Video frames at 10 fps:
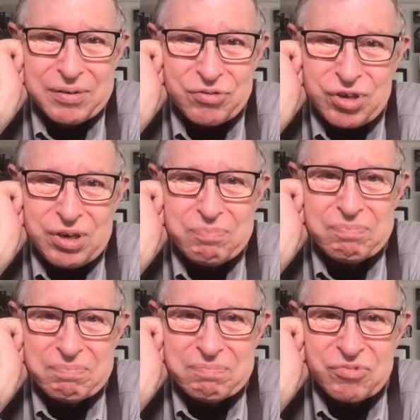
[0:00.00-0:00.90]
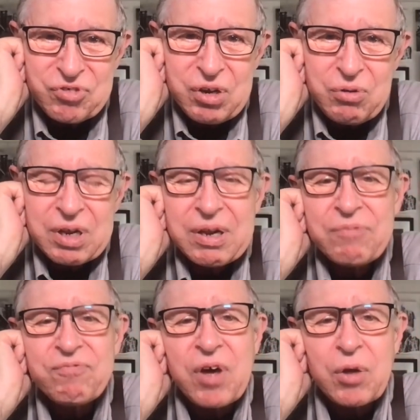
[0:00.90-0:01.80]
She
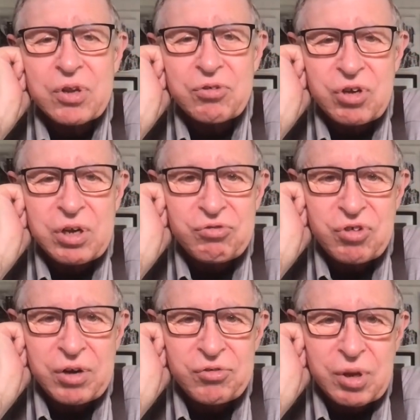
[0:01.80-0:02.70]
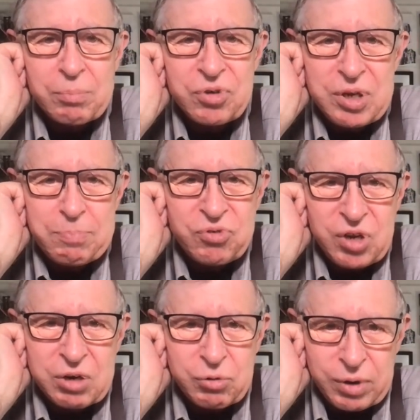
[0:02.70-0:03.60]
had felt that she had shared some deep
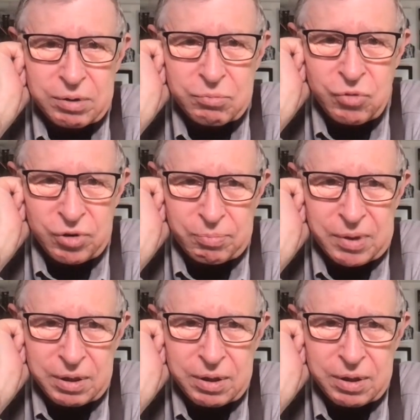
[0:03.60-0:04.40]
secret with me.